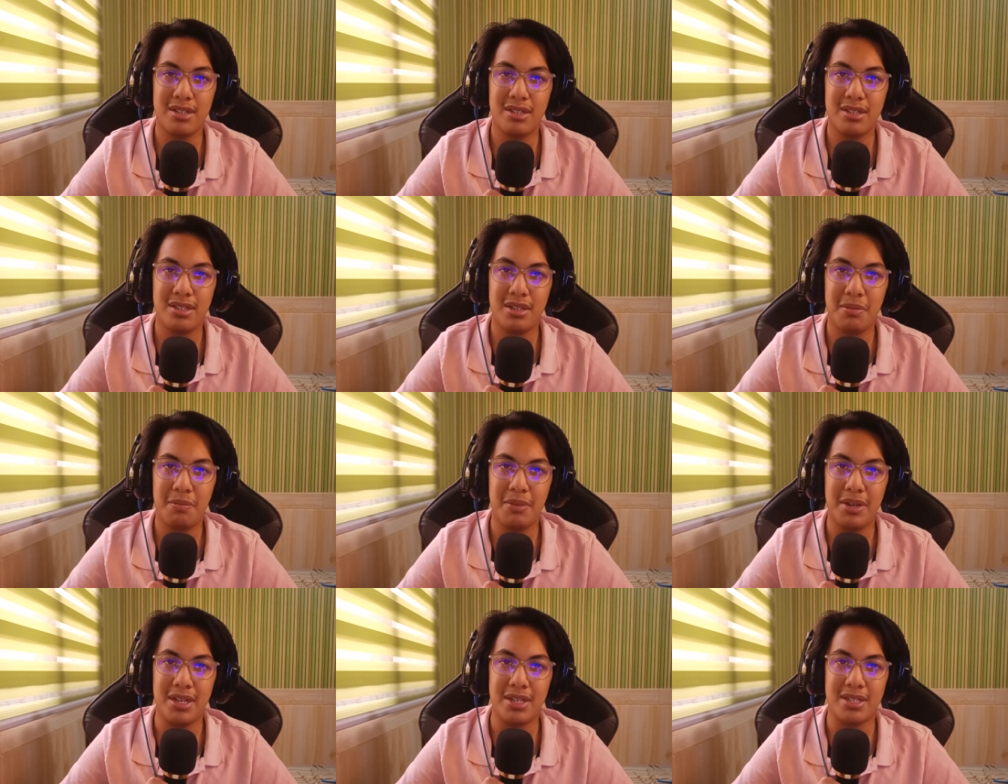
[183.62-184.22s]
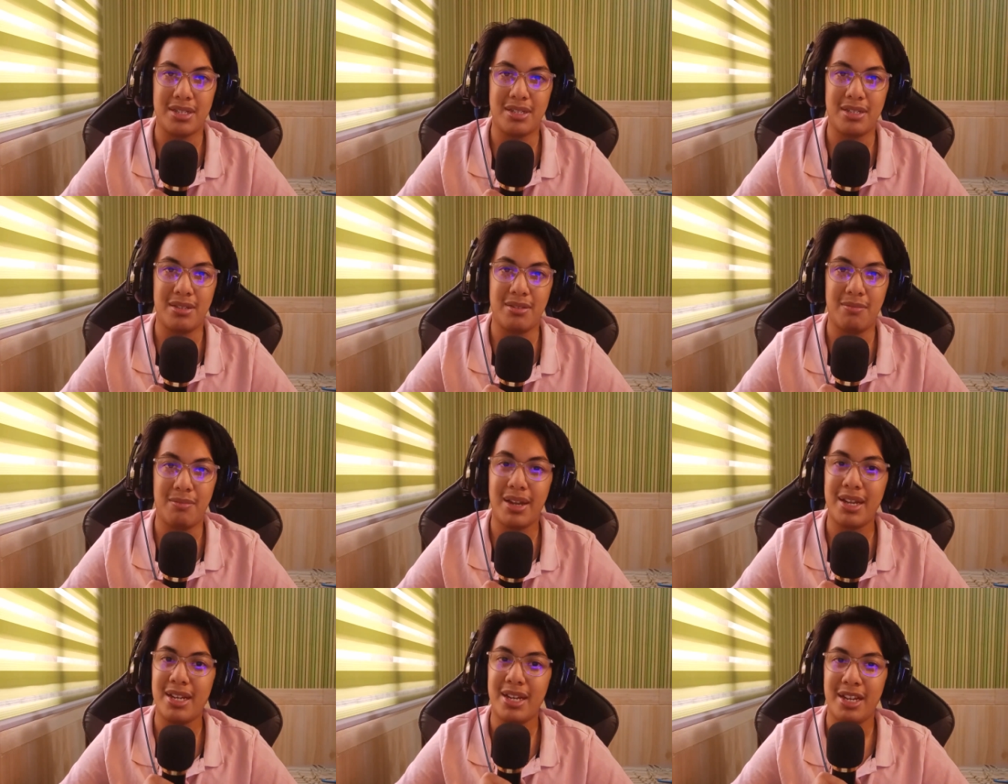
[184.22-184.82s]
But
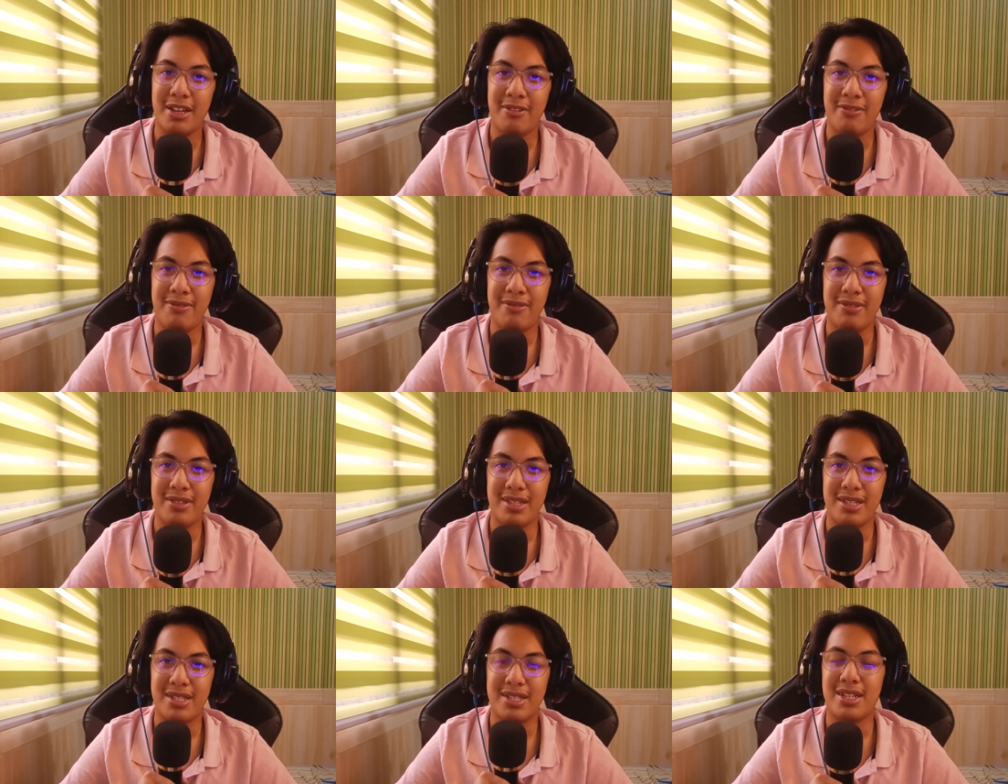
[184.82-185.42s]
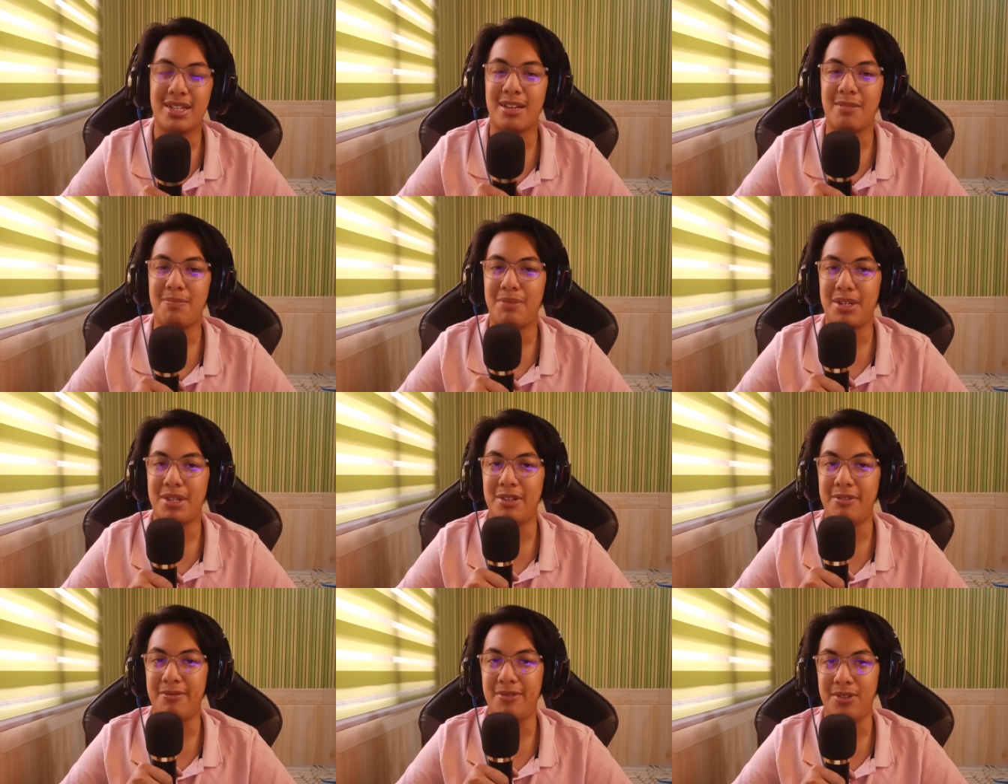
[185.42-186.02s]
my life is not
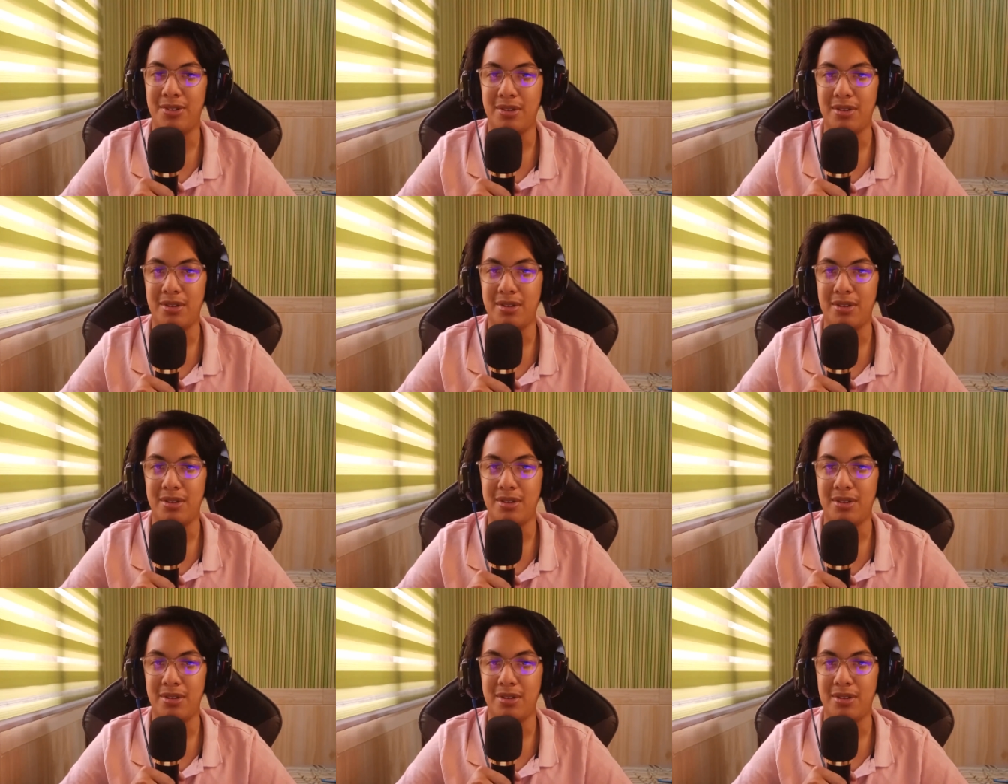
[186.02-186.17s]
pitiful.